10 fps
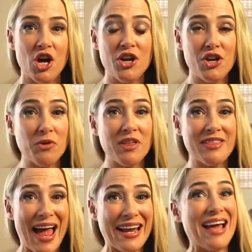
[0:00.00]
know that
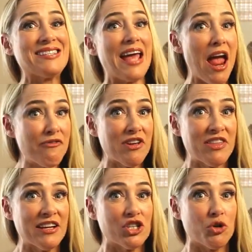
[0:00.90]
that has
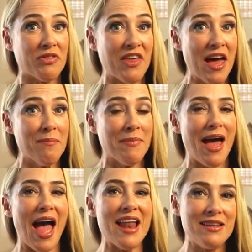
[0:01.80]
everything to do with them
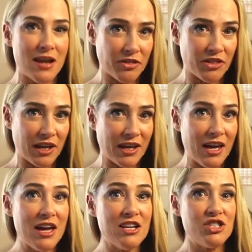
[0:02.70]
and nothing
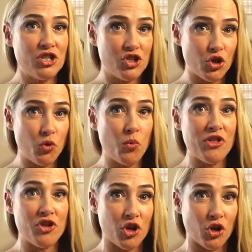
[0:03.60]
to do
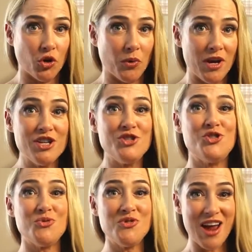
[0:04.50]
with you.
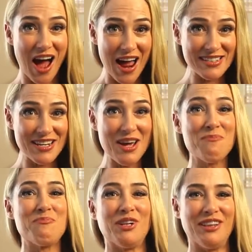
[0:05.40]
Do not
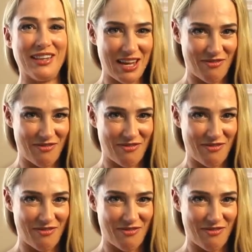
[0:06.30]
believe